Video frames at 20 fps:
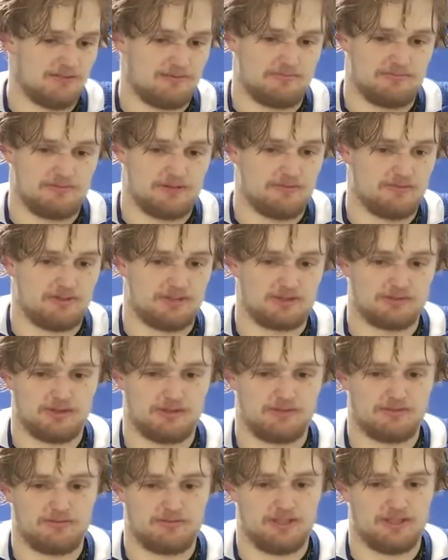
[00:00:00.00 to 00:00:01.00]
pretty much
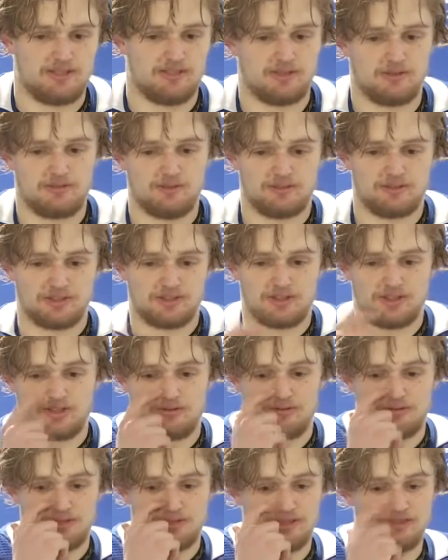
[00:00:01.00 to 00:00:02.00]
went from eating Herberts and
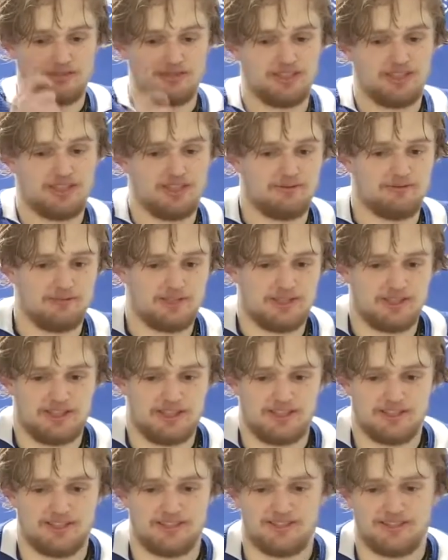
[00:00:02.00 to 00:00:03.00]
Gerberts every day to being
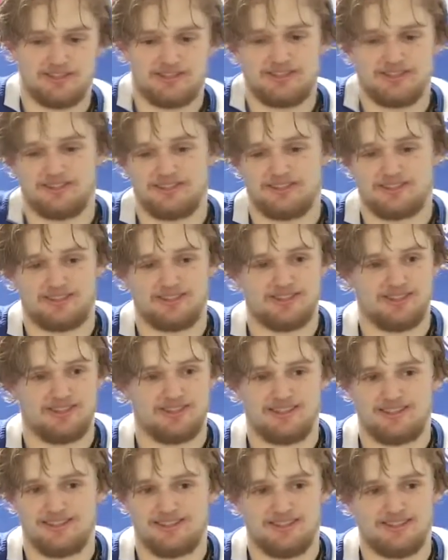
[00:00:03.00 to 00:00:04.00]
here and
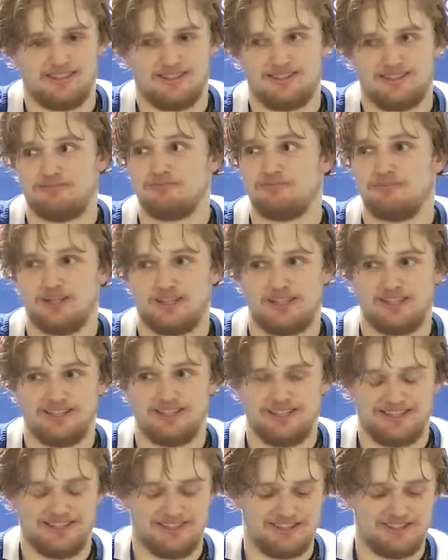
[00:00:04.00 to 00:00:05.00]
playing in
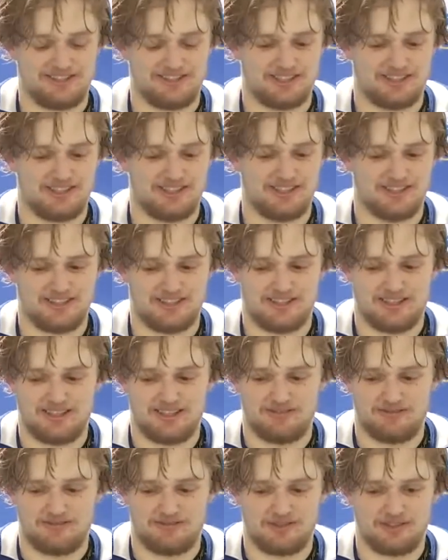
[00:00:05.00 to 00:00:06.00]
the NHL and
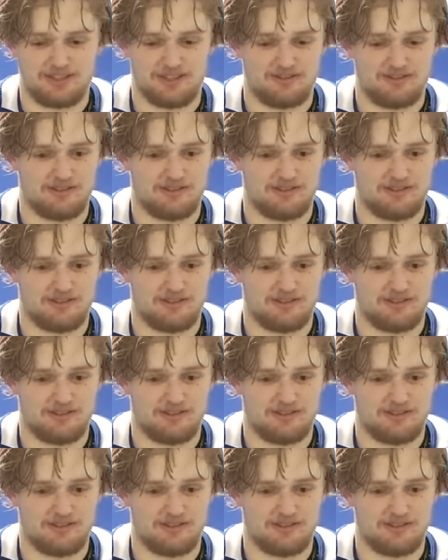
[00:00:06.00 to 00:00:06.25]
having fun